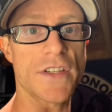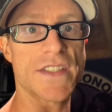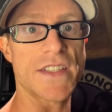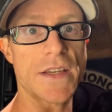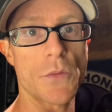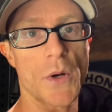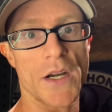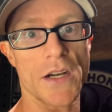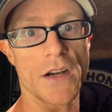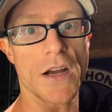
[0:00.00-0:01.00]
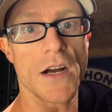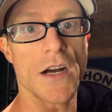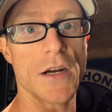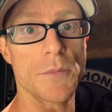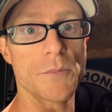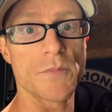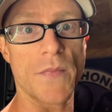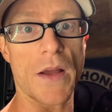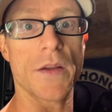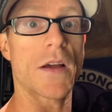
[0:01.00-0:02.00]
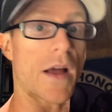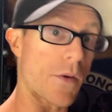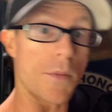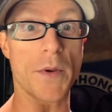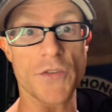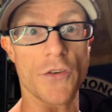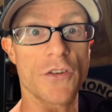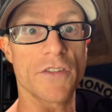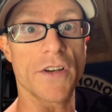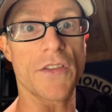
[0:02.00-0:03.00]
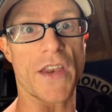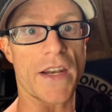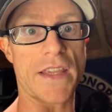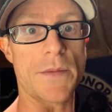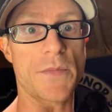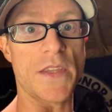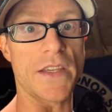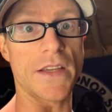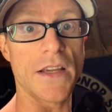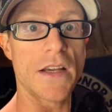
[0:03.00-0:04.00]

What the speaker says: see where, how I mentioned earlier that I keep the